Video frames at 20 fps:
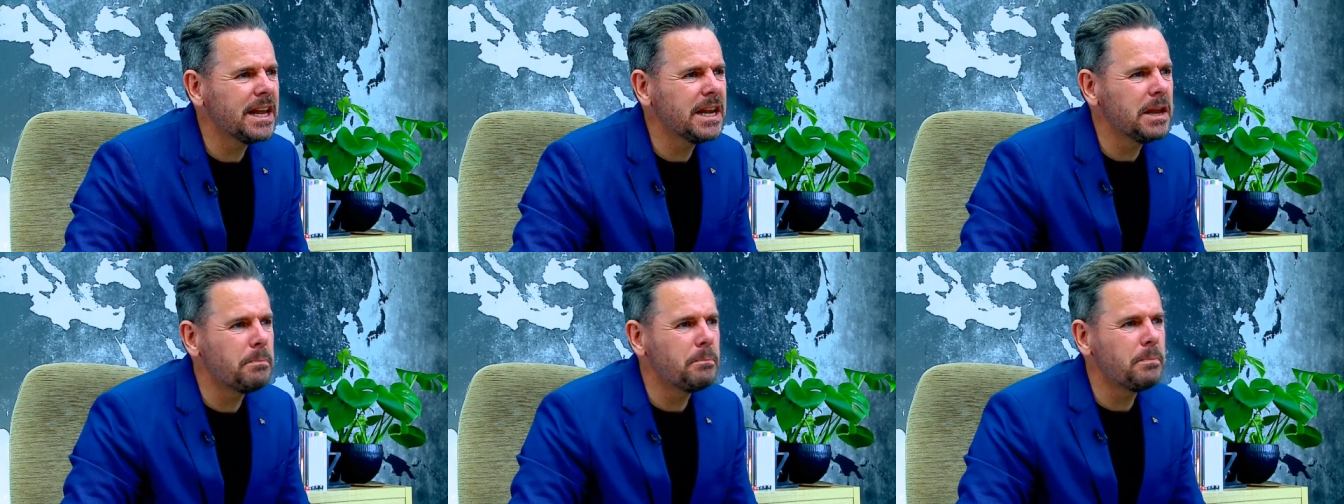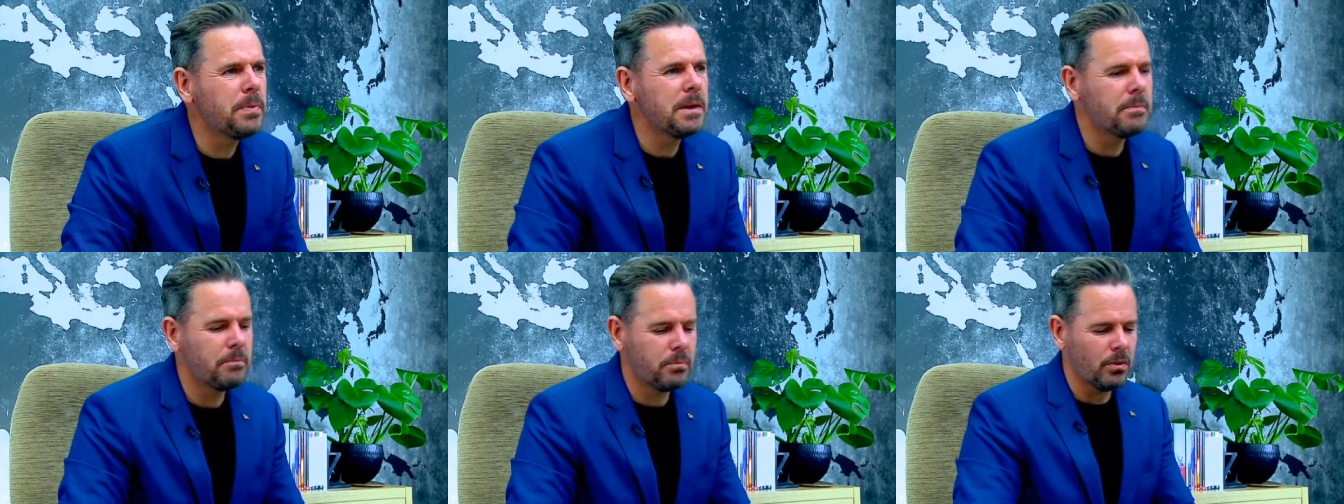any
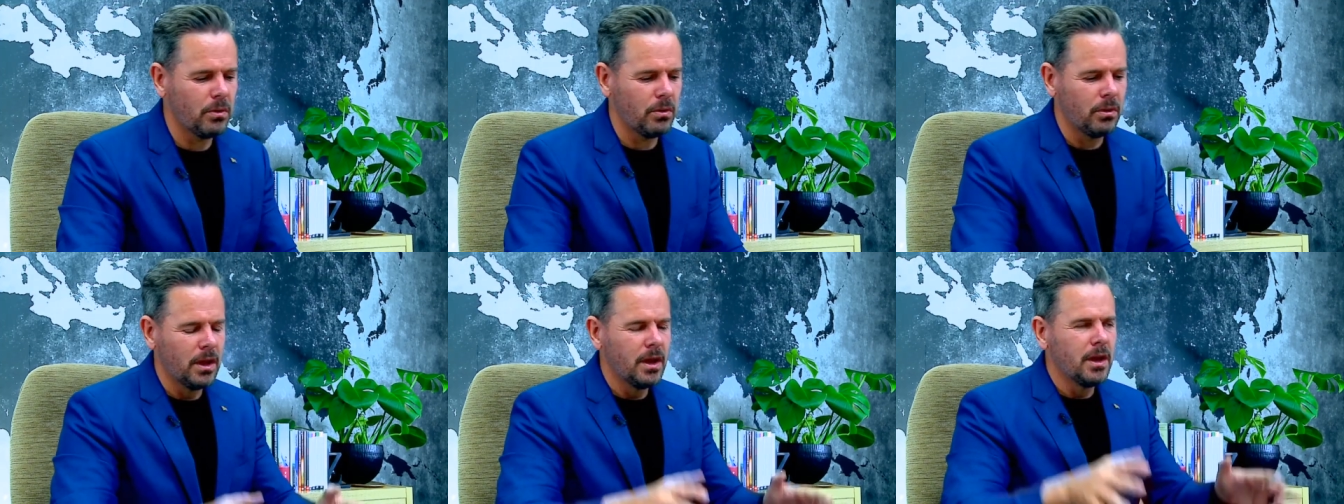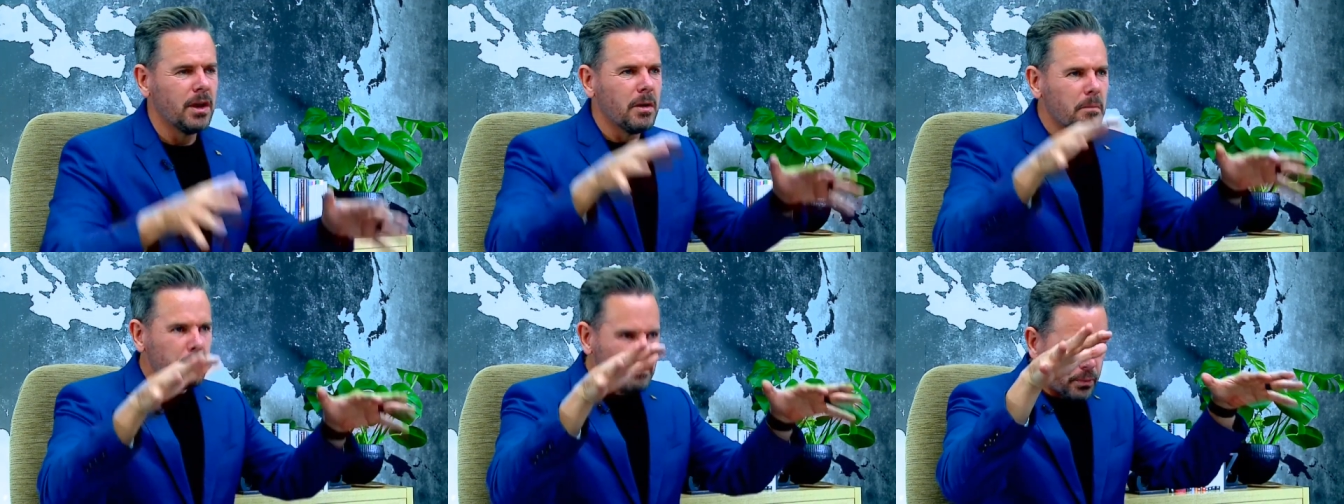people
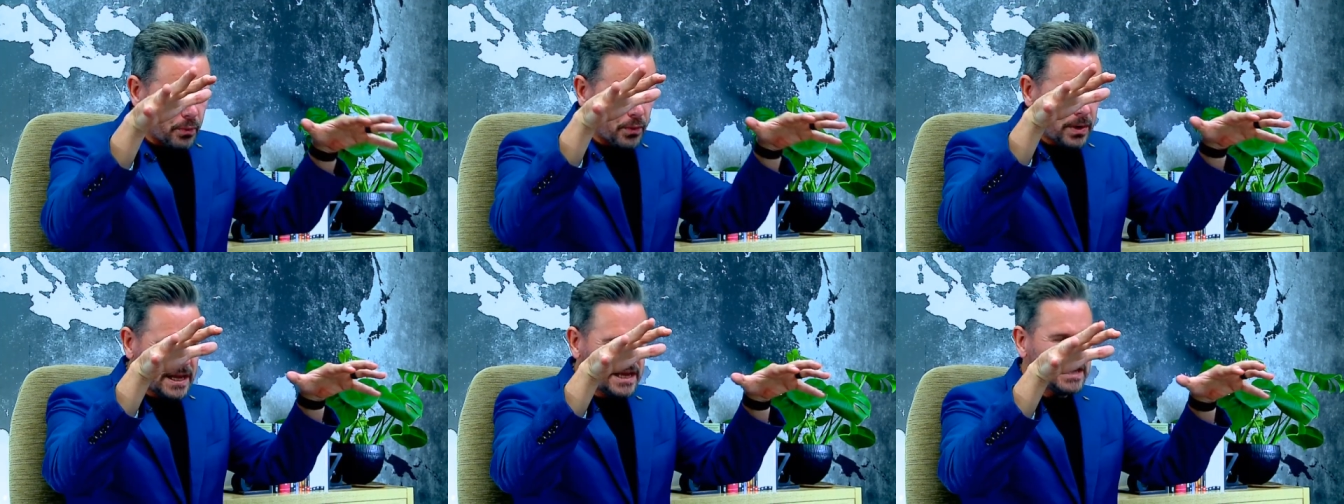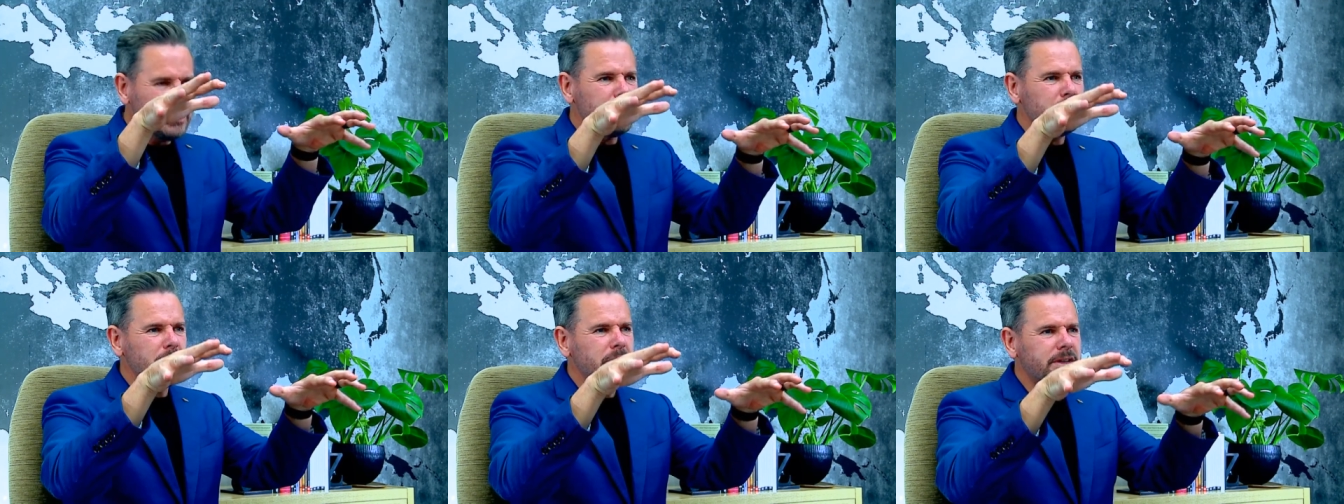
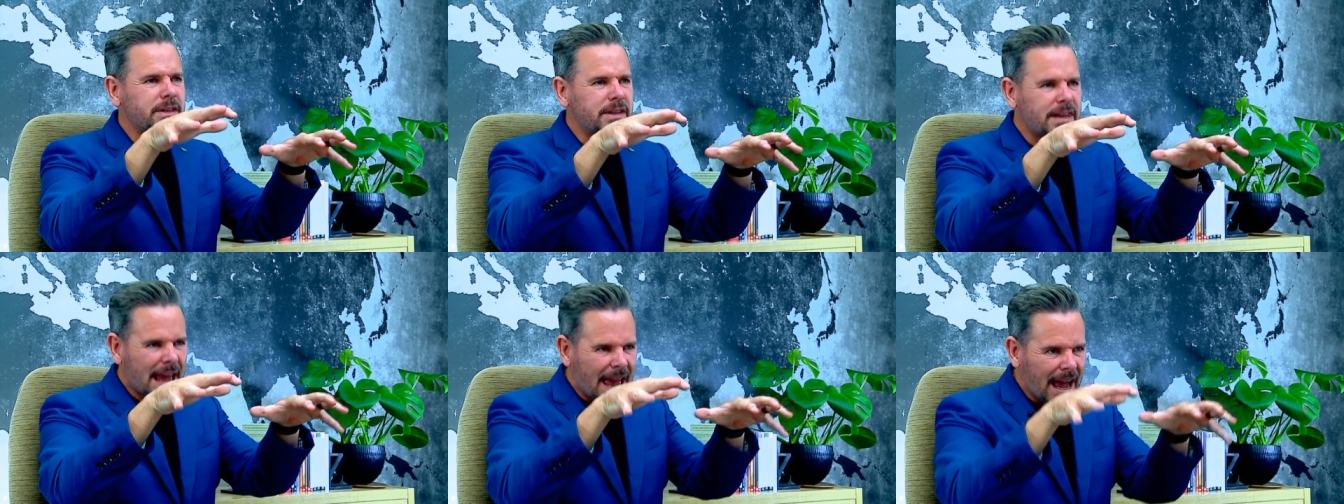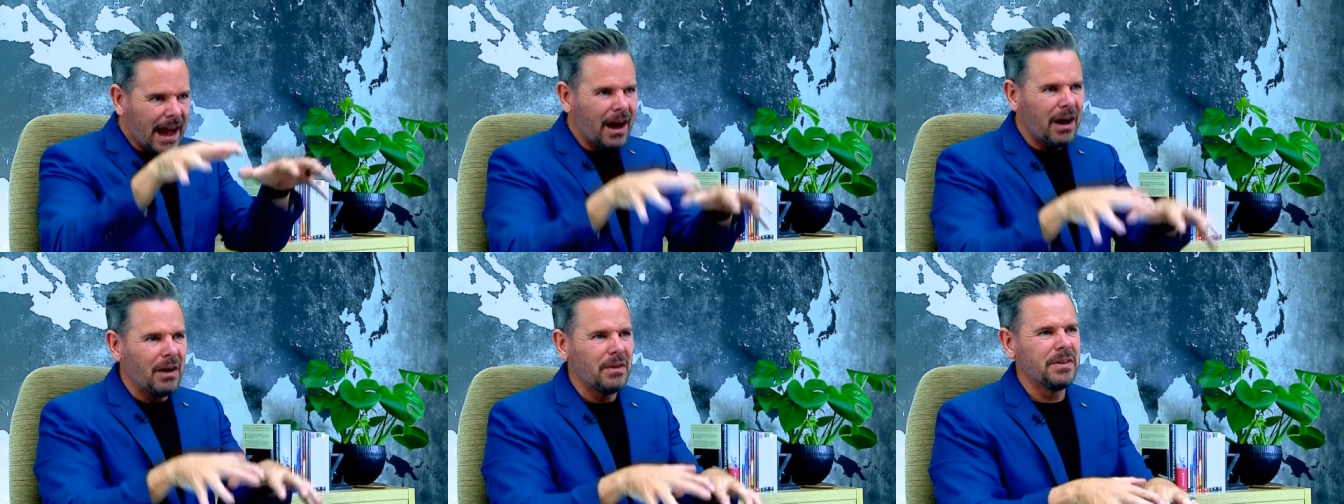bring you
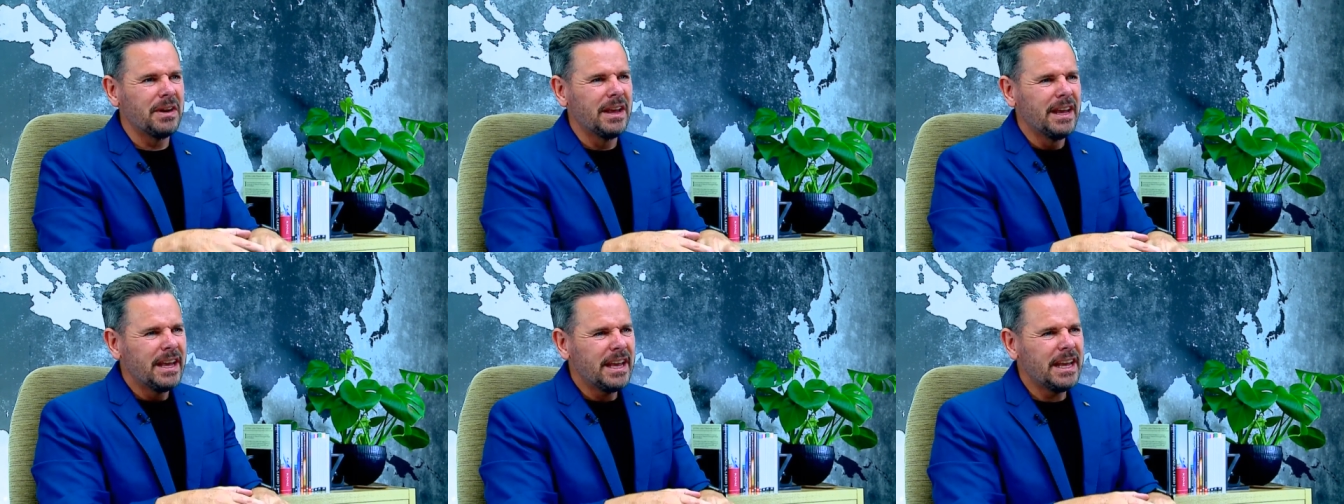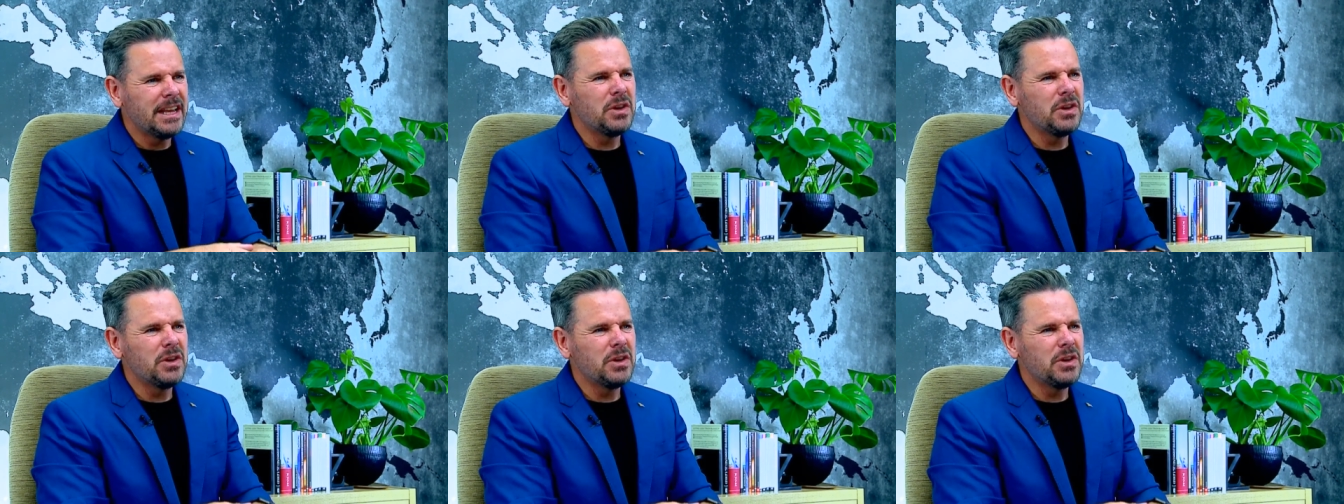down